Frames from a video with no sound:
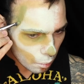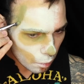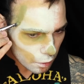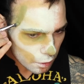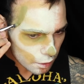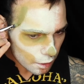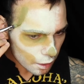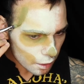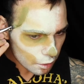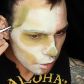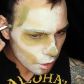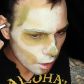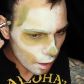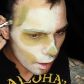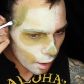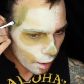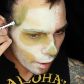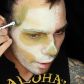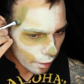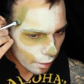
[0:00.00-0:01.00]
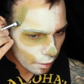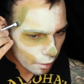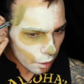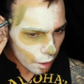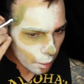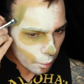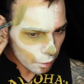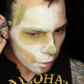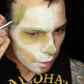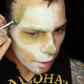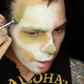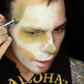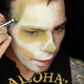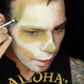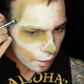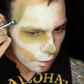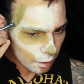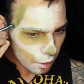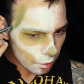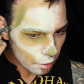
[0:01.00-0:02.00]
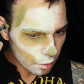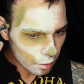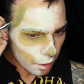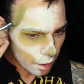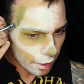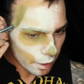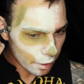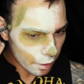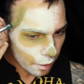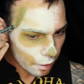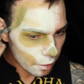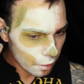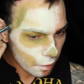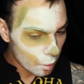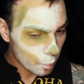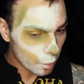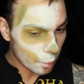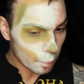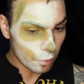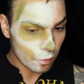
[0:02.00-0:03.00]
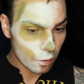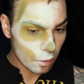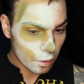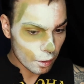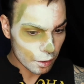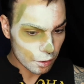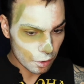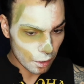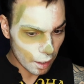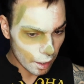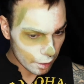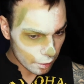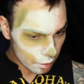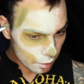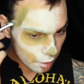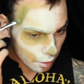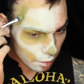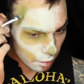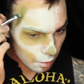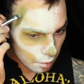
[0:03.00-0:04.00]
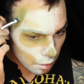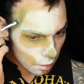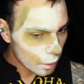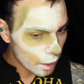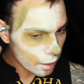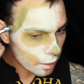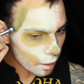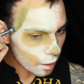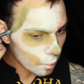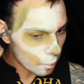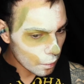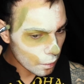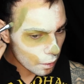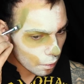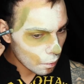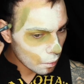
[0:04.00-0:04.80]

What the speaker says: And once they dry, you're able to add another layer. But before they dry, you can blend them.